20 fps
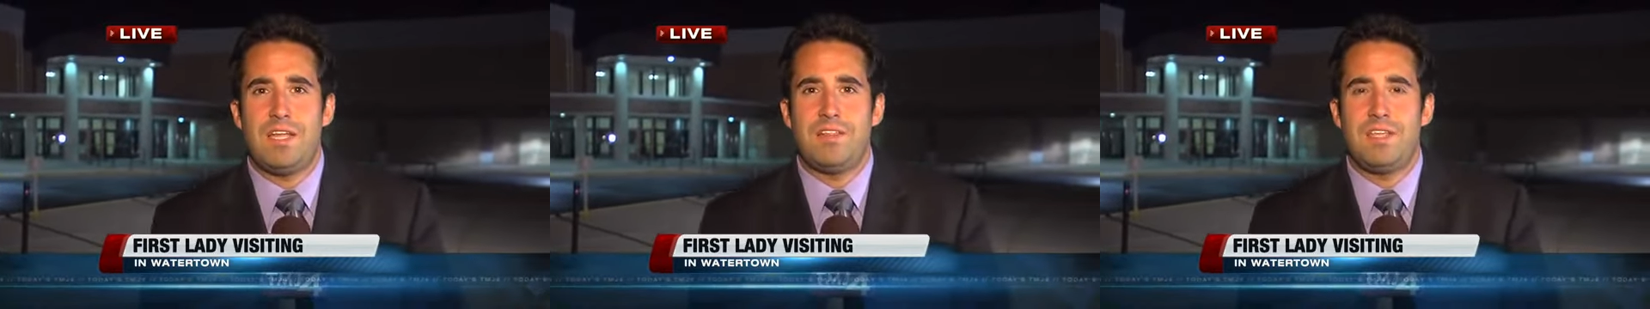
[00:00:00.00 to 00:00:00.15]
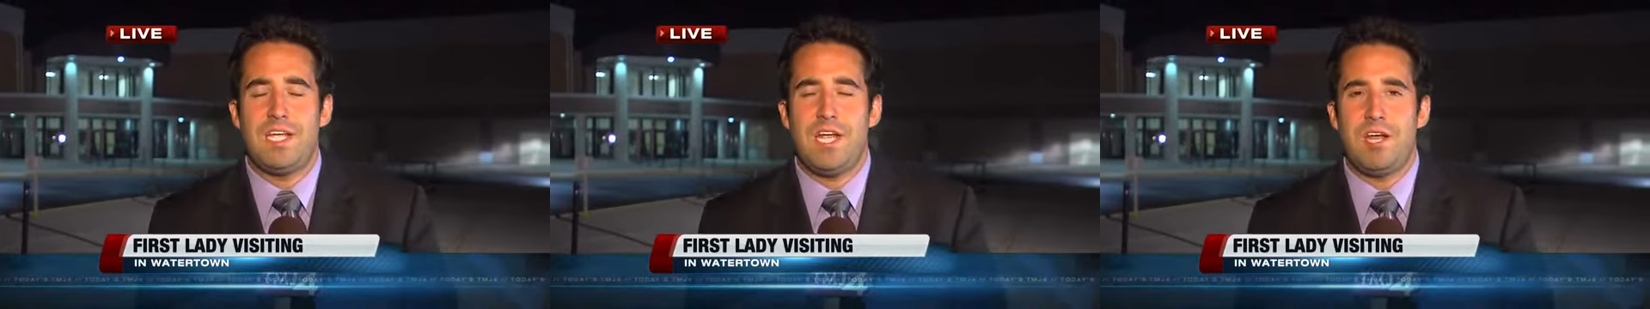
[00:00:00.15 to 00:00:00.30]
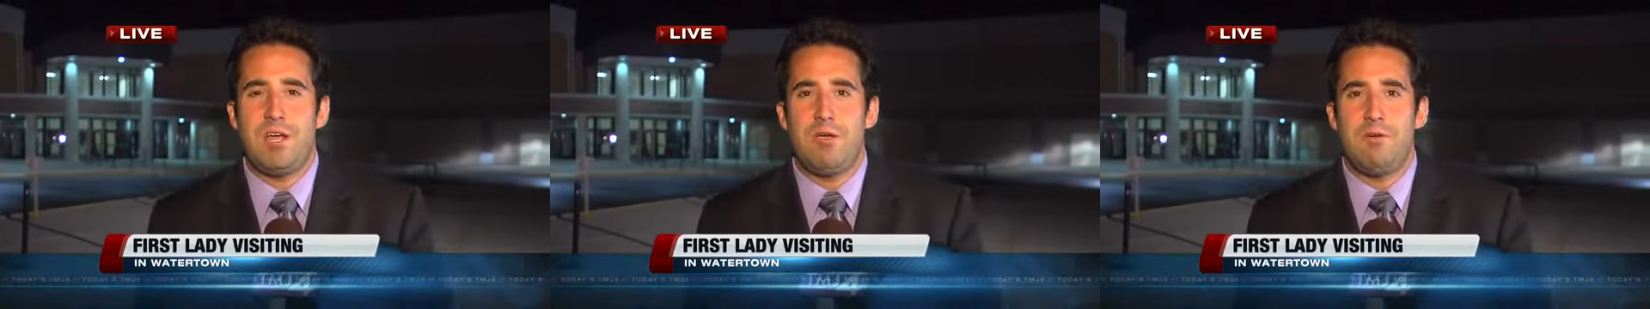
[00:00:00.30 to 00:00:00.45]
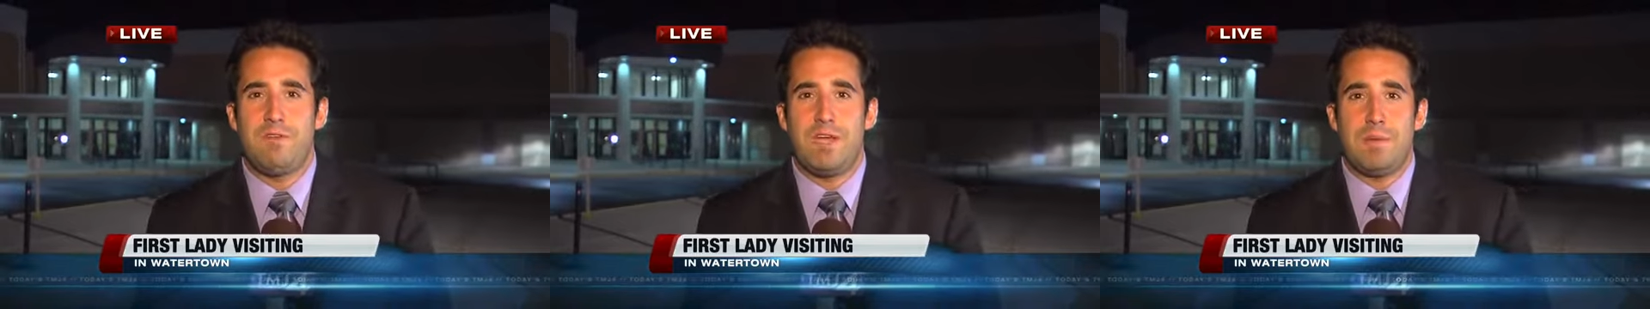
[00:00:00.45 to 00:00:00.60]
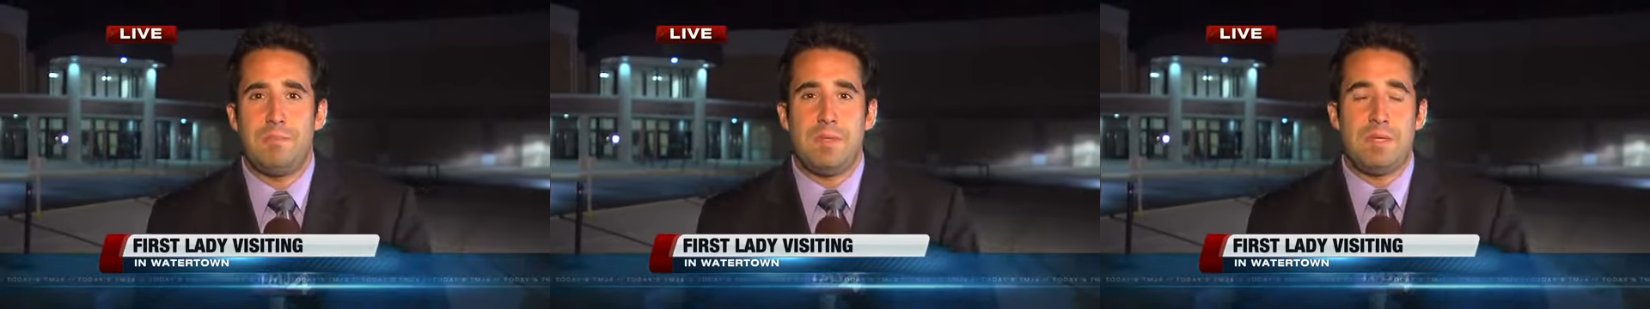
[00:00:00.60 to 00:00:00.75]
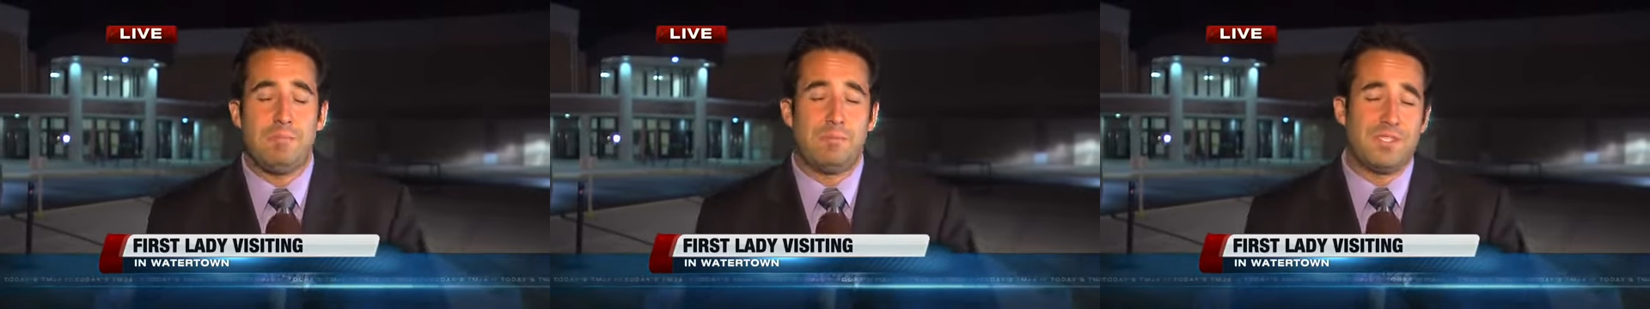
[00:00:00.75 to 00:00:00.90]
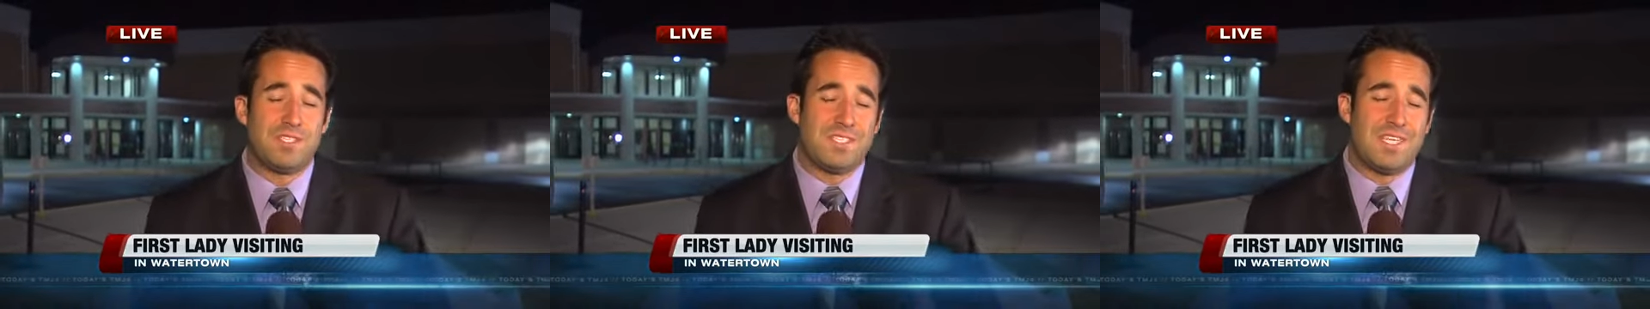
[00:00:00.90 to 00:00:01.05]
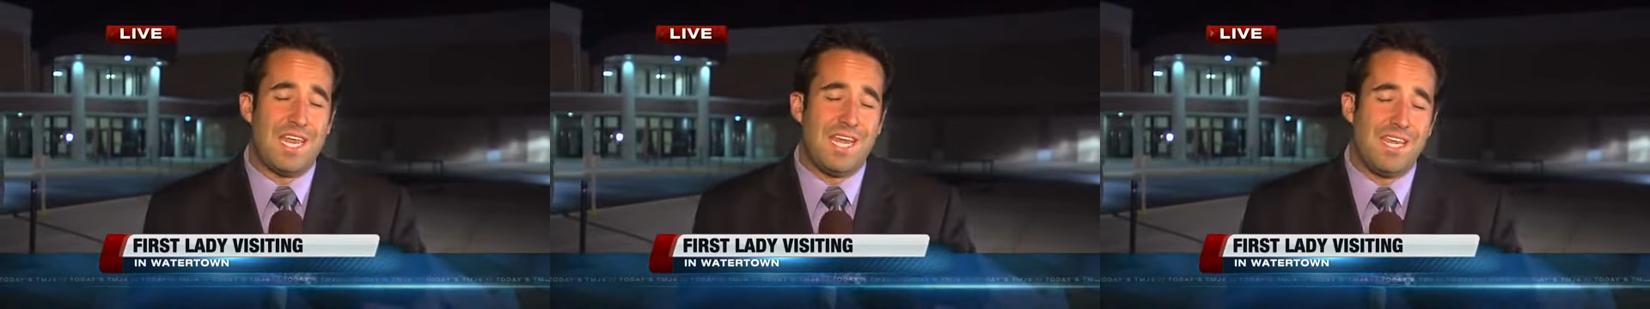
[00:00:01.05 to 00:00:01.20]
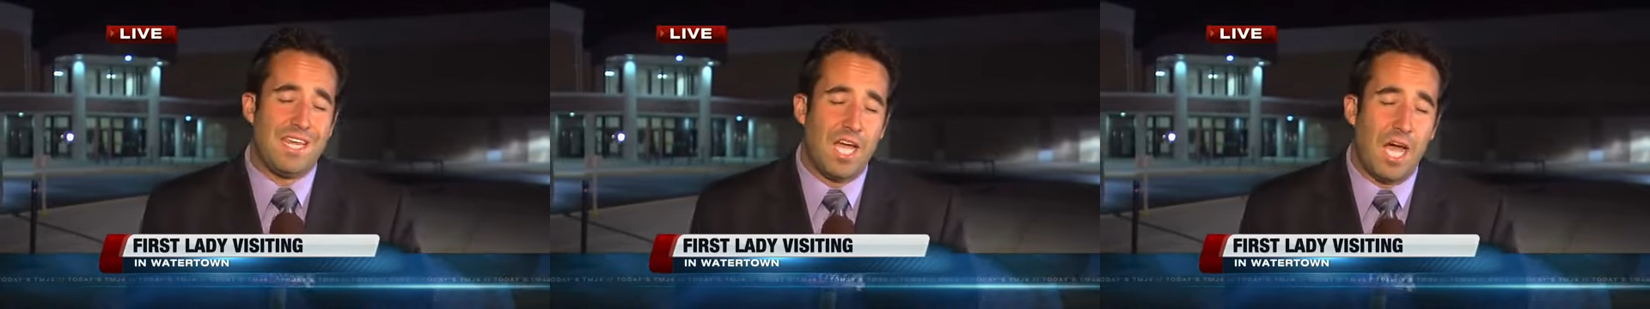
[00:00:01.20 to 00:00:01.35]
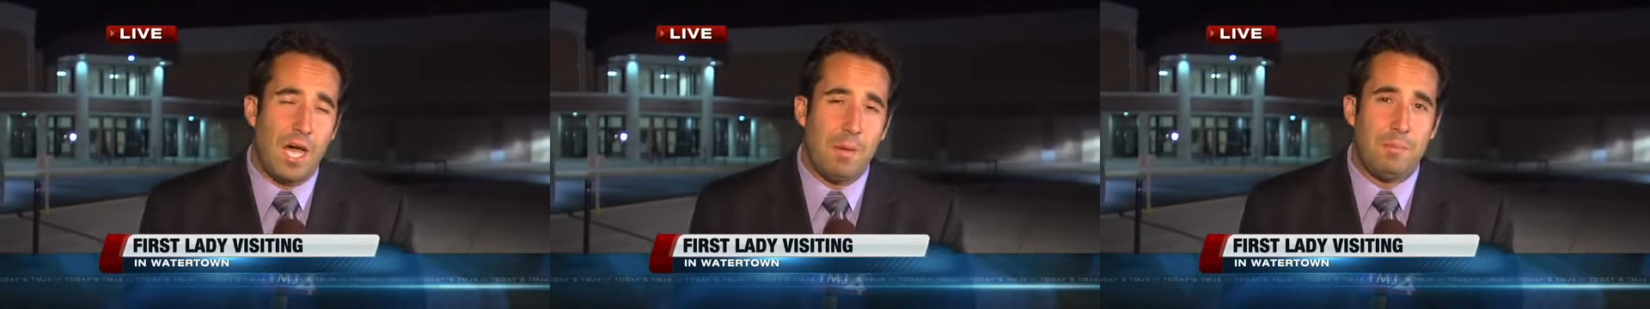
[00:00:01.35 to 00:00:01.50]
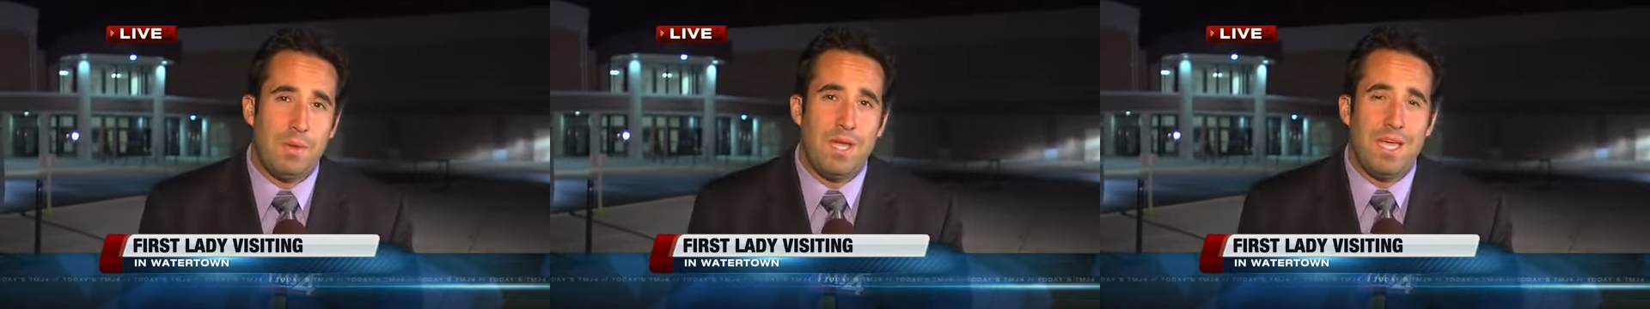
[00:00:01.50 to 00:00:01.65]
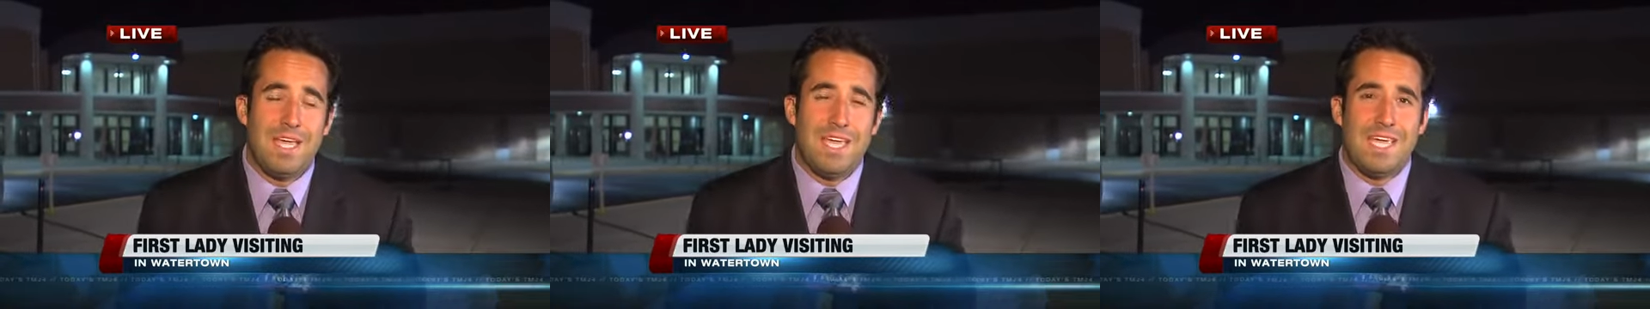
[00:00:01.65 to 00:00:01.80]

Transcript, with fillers: out the area. We've got people setting up